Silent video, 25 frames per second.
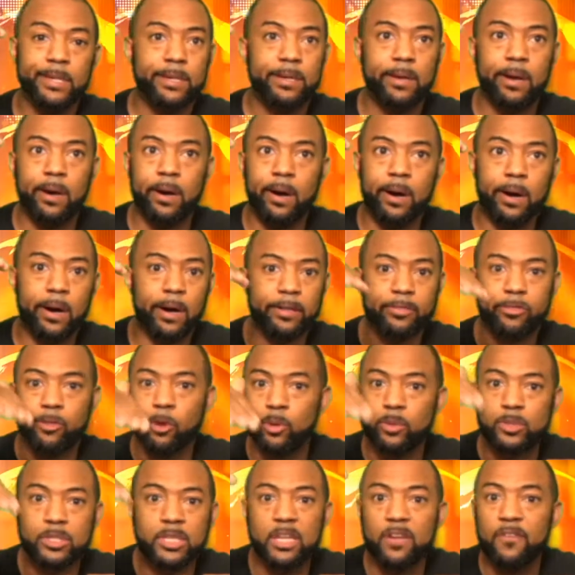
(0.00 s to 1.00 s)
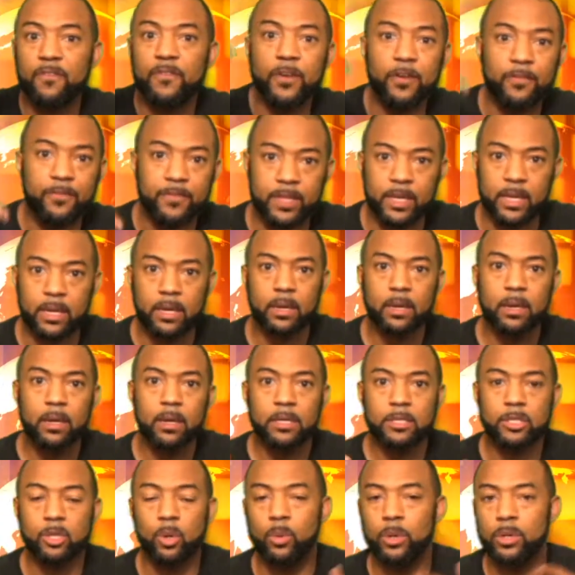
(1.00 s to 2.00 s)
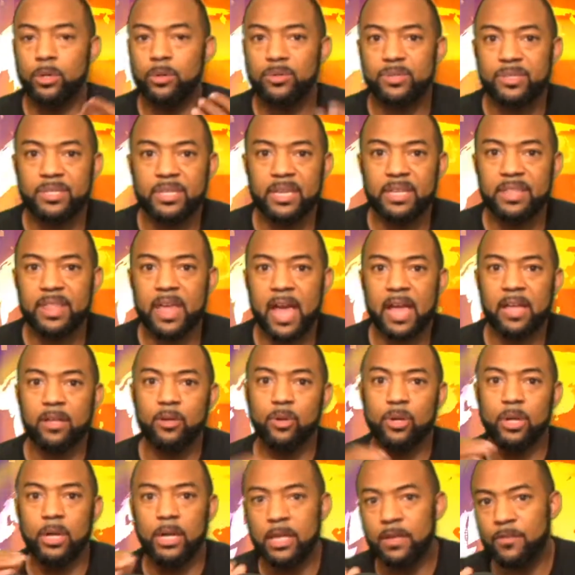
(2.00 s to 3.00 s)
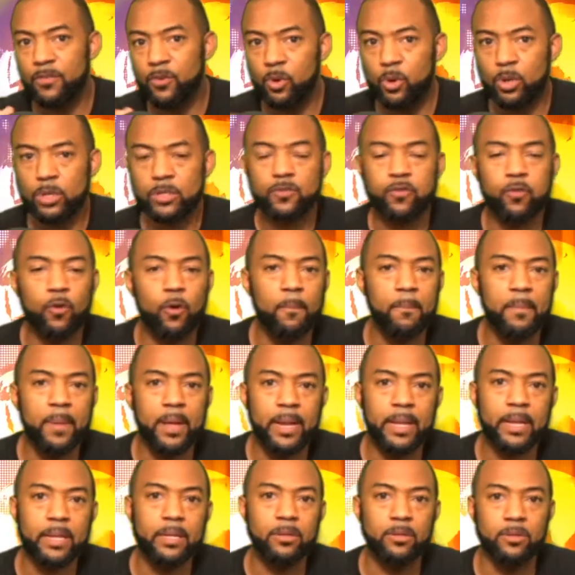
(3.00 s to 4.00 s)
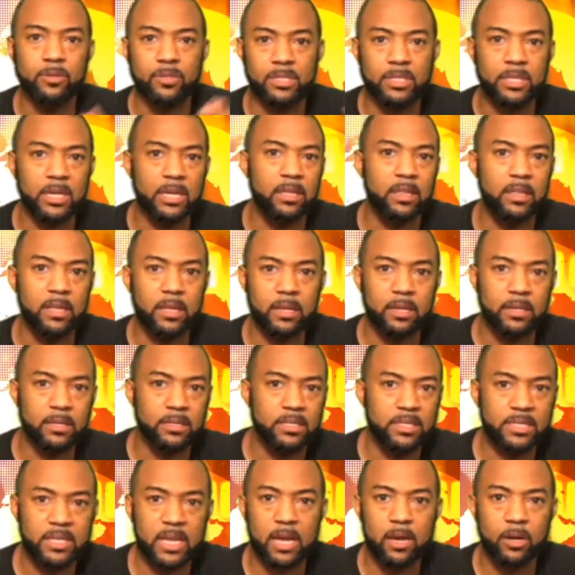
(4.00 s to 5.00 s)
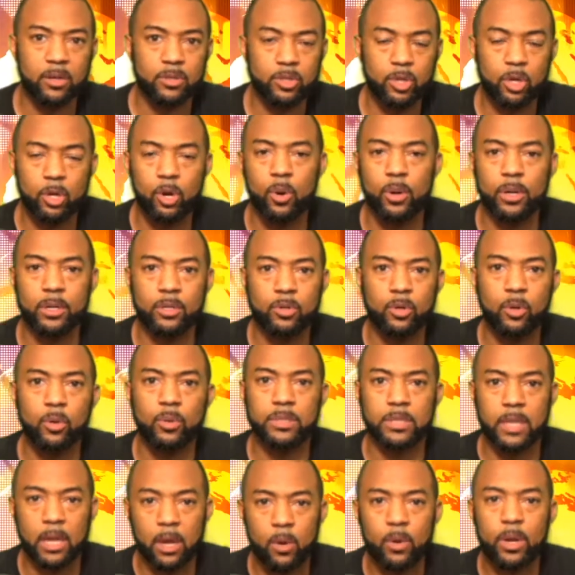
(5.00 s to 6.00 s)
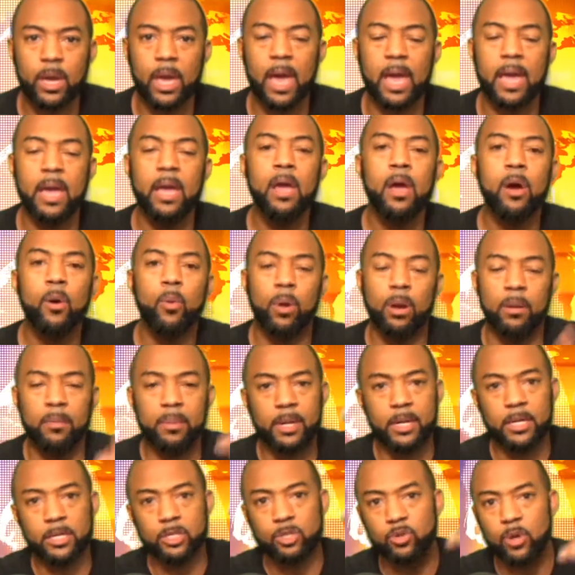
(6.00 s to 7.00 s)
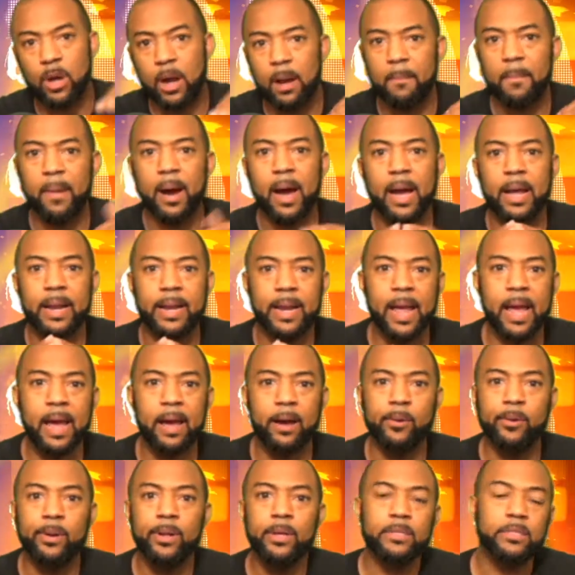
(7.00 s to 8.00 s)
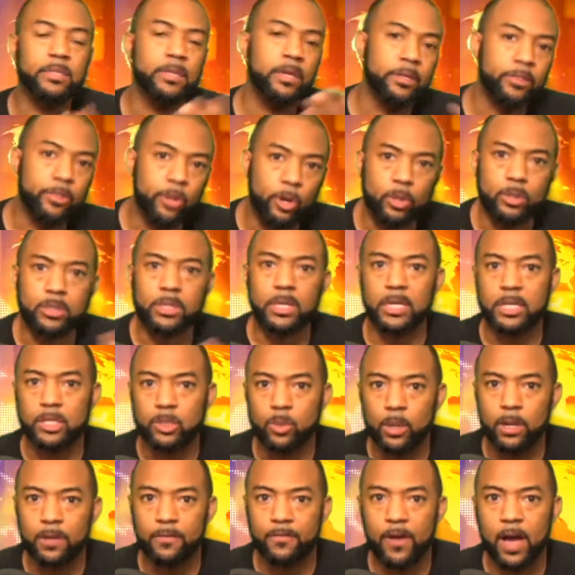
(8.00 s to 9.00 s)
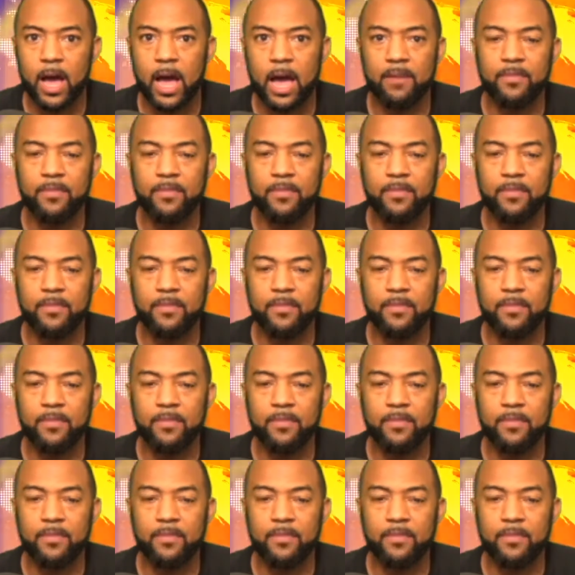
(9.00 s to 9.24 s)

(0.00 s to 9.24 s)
$13.50. So when you see that, you can leave yours for a minute. You see that the sales are going through. It's like, okay, well, I'm going to drop mine down to $13.25.